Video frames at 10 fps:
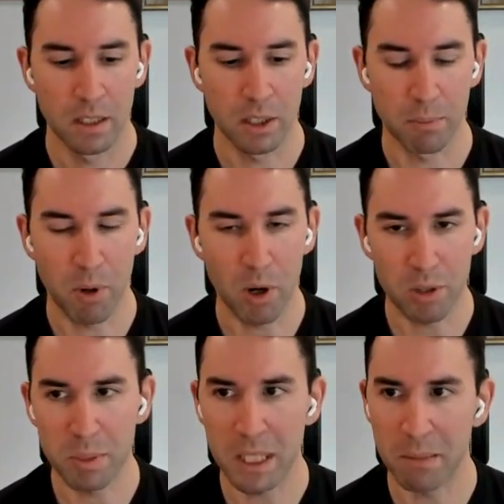you know part
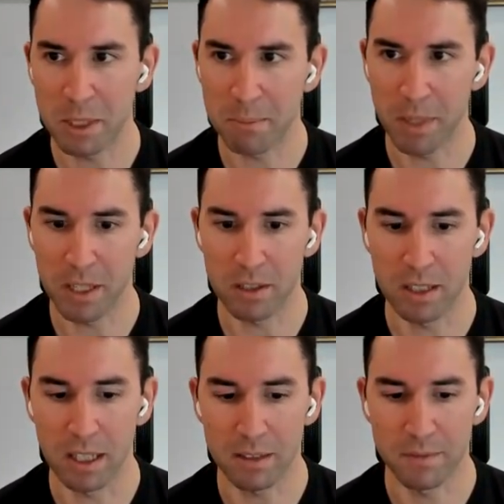of becoming a better
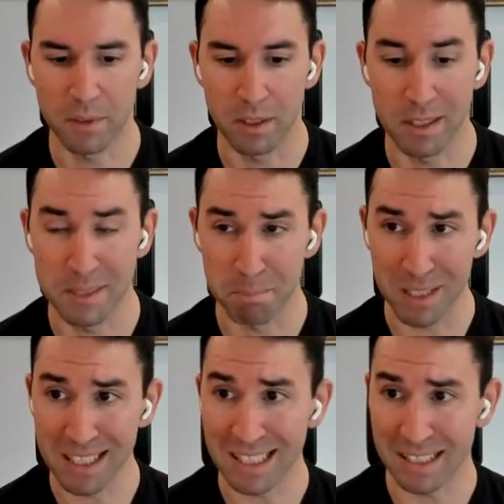golfer is
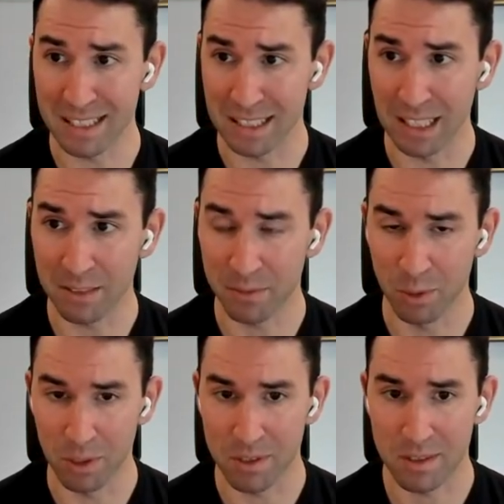being on the golf
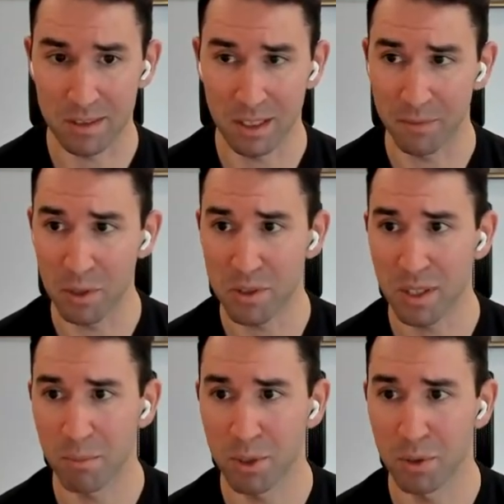course. If you're
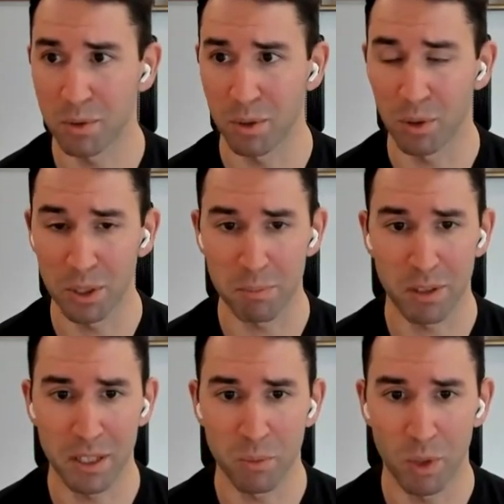someone who can only
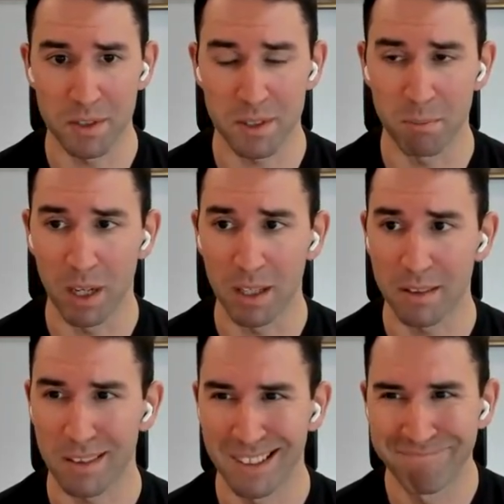play once a
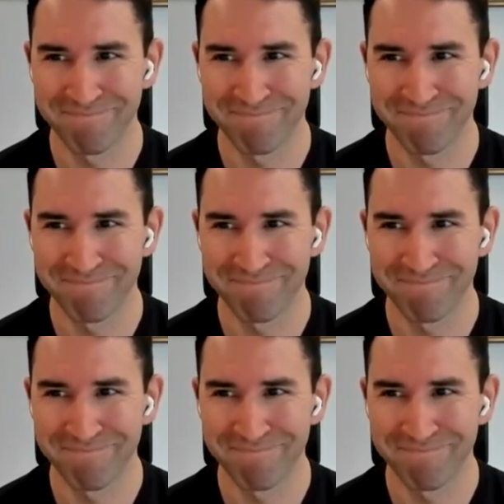month,